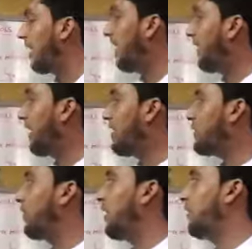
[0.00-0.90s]
that is
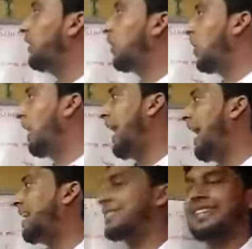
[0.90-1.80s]
what we call
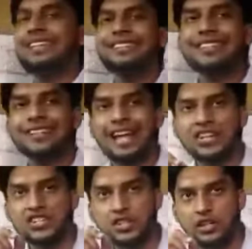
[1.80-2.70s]
as
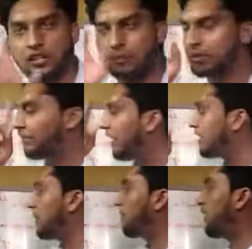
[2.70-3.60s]
international economics. Very
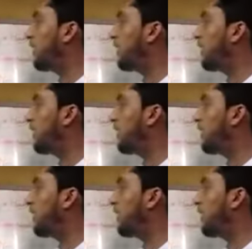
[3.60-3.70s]
simple to